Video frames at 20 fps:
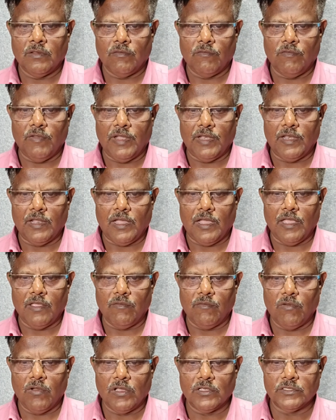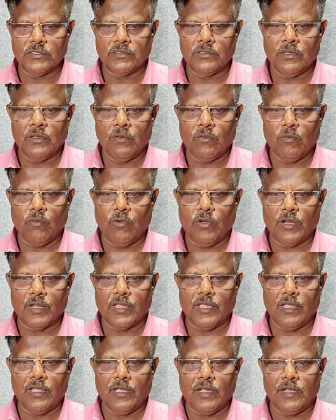when I was
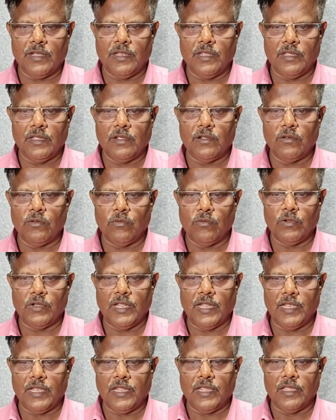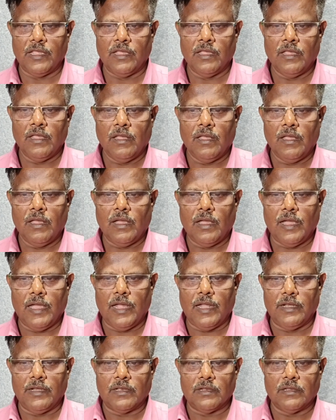working at IGNOU Delhi
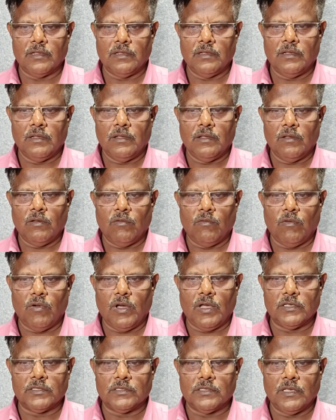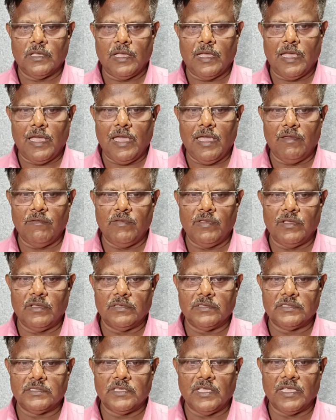and was
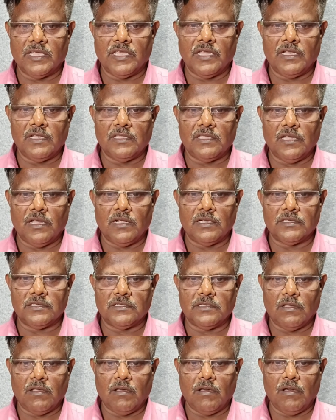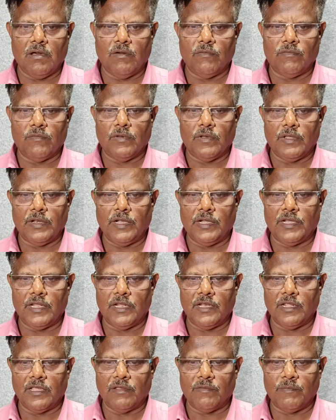having second thoughts of
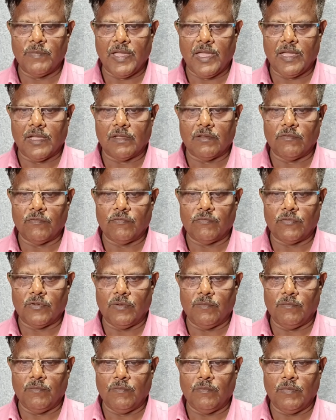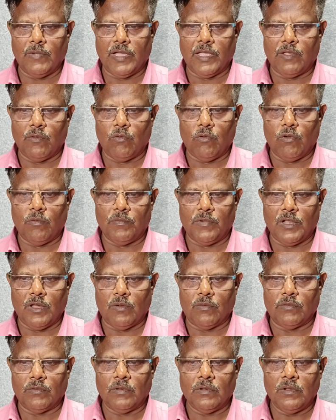returning back from my
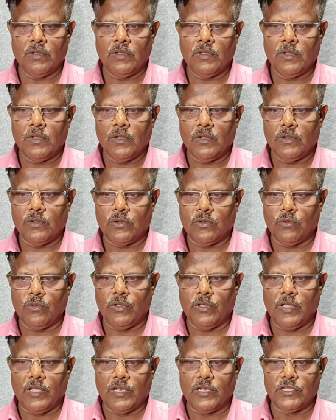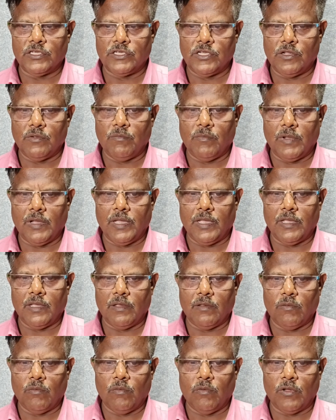hometown to resume my
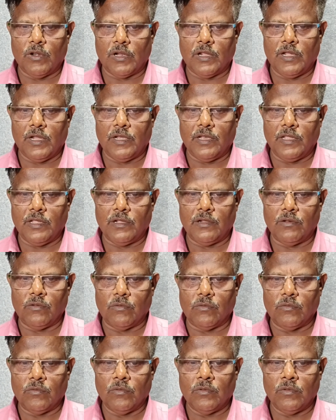work at IGNOU.